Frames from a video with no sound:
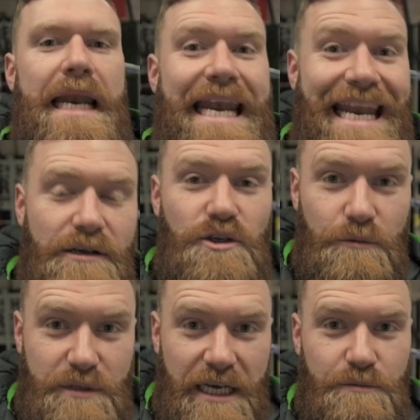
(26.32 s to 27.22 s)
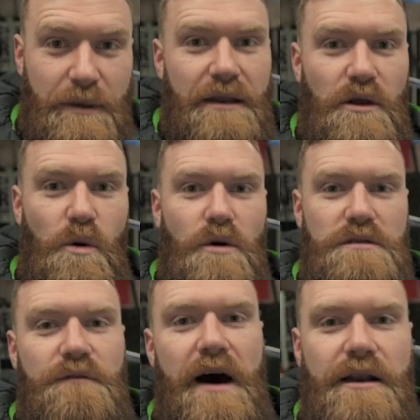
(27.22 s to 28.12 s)
Neil Skupski is playing in the
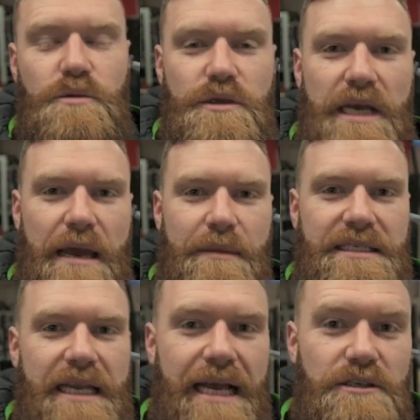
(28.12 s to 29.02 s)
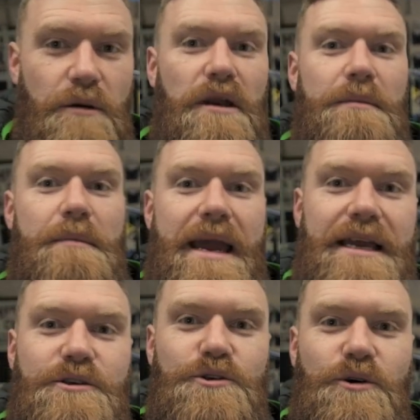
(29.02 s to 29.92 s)
quarterfinals with Jamie today, so I'm going to be
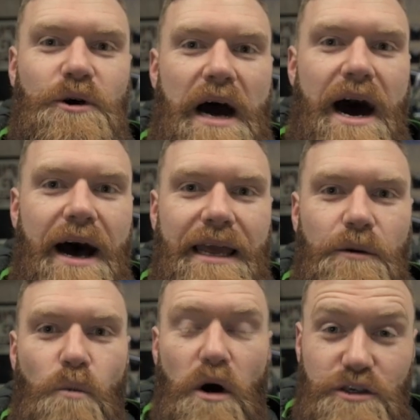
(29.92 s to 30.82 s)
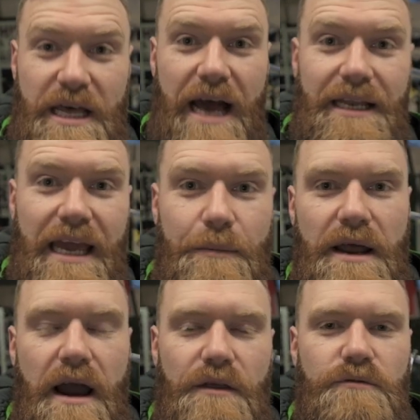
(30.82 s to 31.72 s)
making sure I watch that and keep
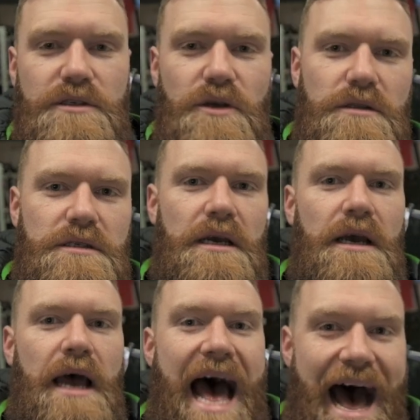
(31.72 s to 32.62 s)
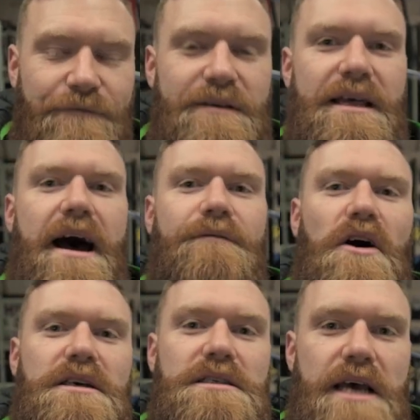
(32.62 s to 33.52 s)
an eye on the result. After that, I've
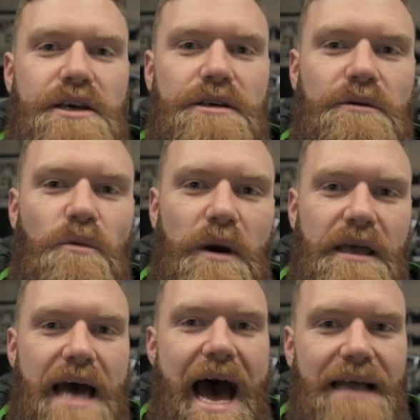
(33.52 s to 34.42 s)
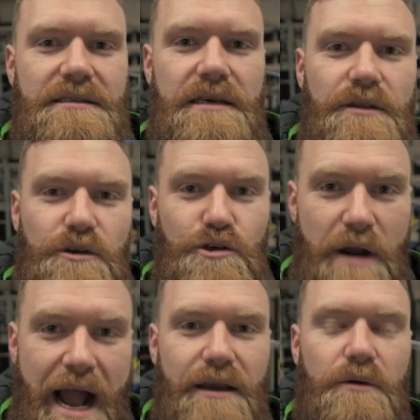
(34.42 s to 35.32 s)
got a session with Ant at the
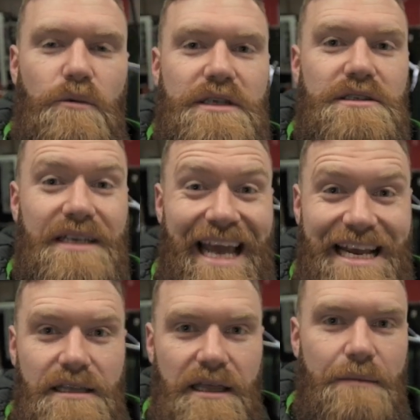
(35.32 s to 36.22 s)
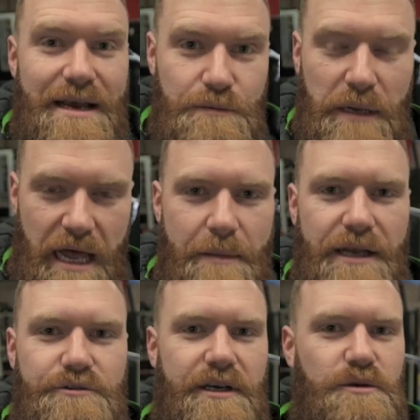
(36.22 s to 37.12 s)
track, which today's theme is
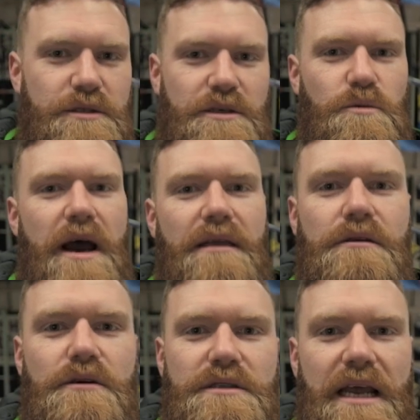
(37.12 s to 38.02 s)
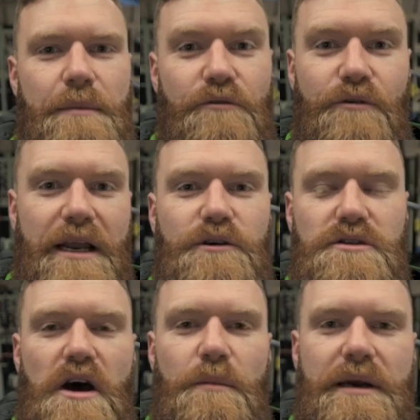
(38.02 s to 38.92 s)
plyometrics, which is why I thought today would be a really
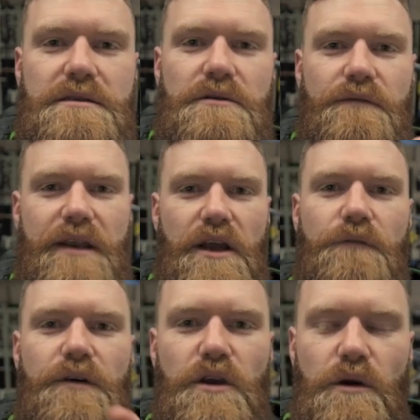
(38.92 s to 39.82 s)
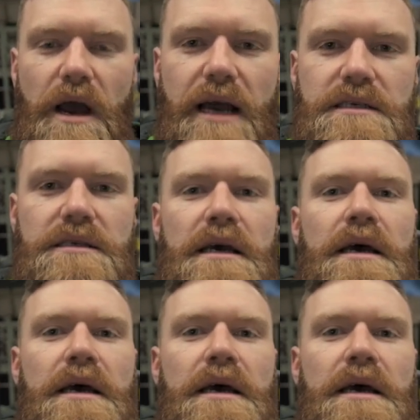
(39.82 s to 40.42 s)
good topic to do the video for you guys.